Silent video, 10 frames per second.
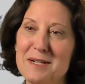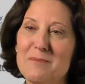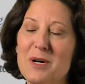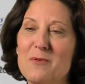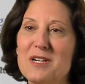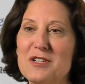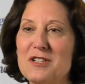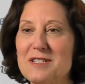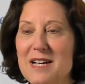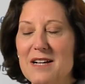But what
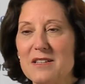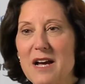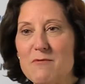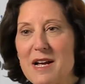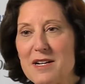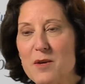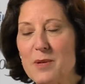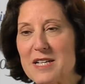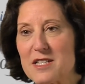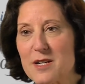turns out that
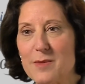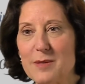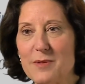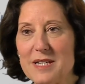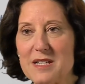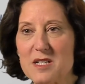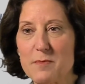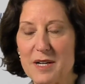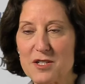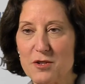retinoblastoma plays a
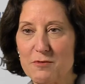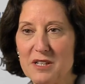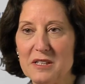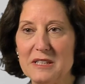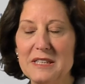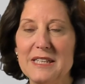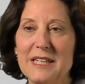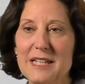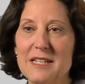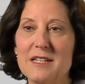special role
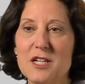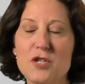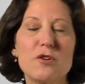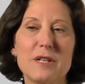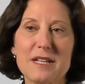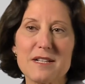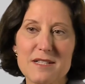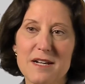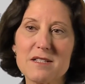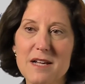in controlling the
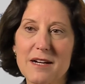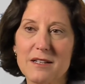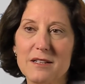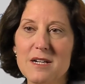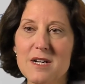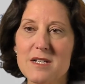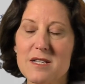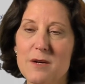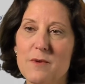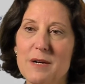cell cycle.
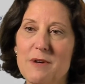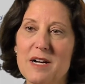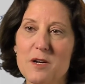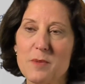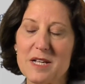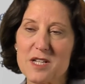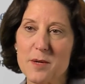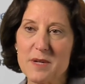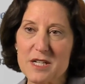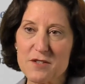So when
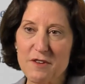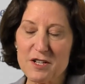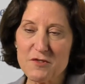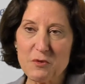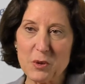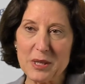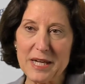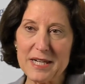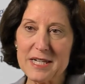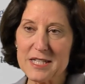retinoblastoma is
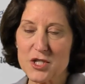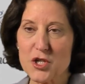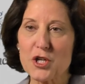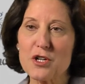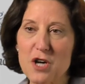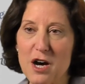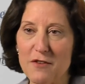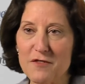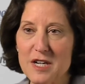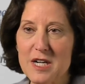phosphorylated, it's turned
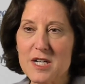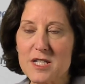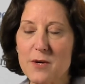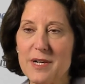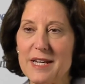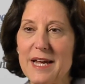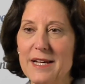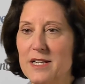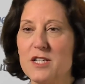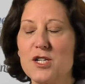off. So it
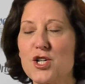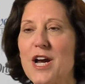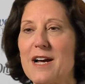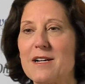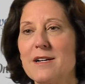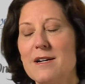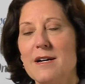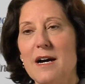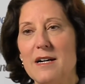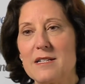can't check
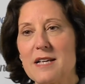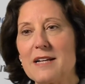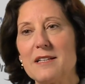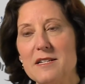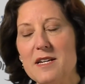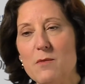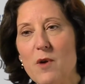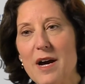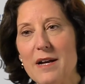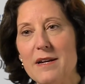uh, cyclin
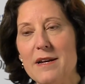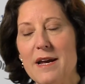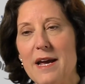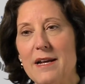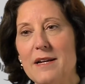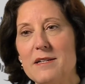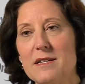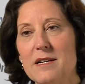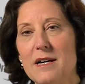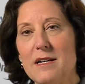D1 and
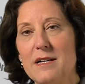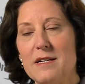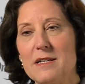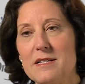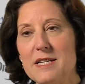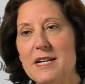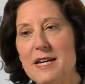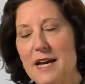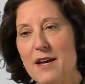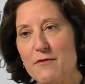uh,
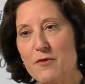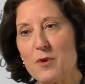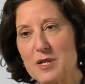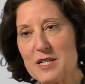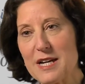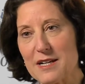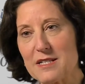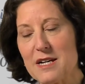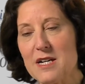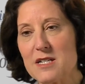
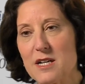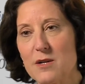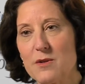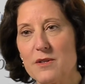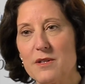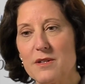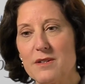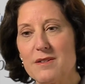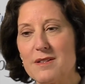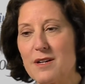CDK4-6. So
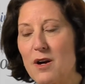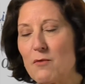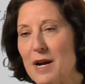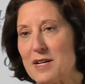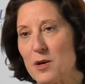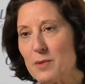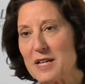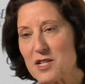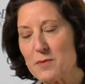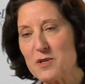the, the
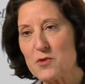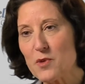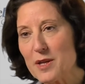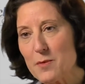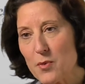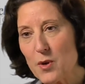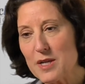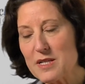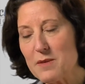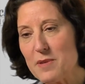retinoblastoma is really
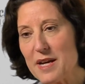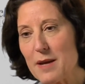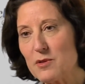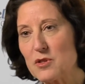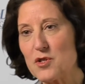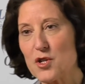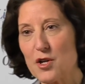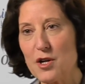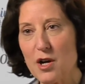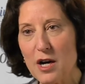important in being able to
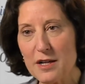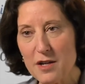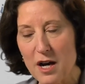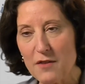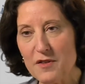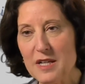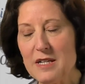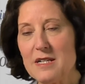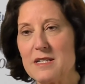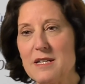turn on and off
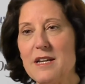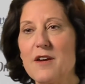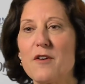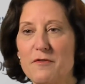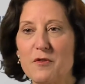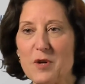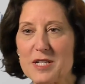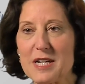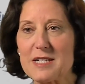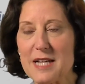
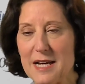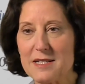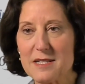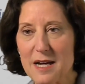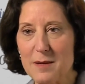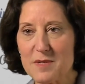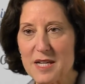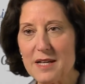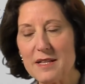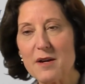CDK4-6 enzymes
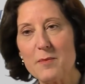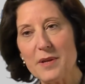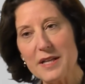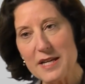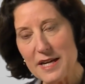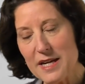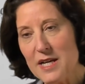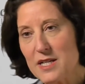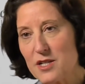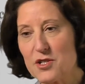and their ability
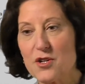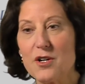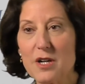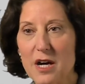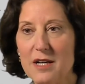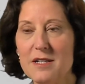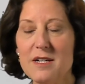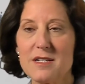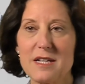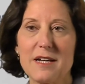to turn on
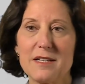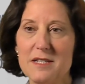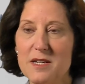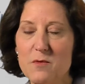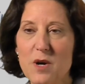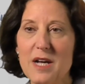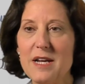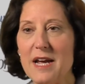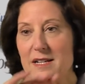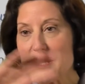cyclin
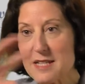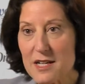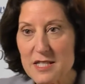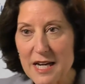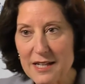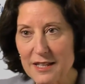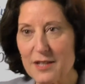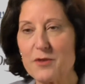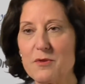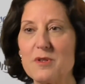D1 and cell
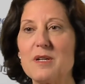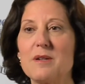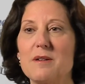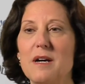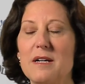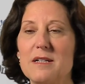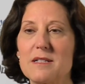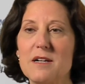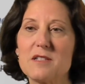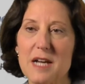cycling through the uh,
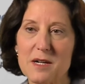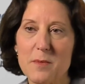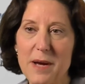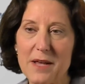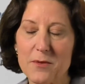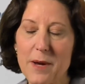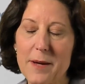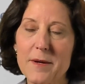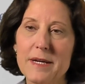cell cycle pathway.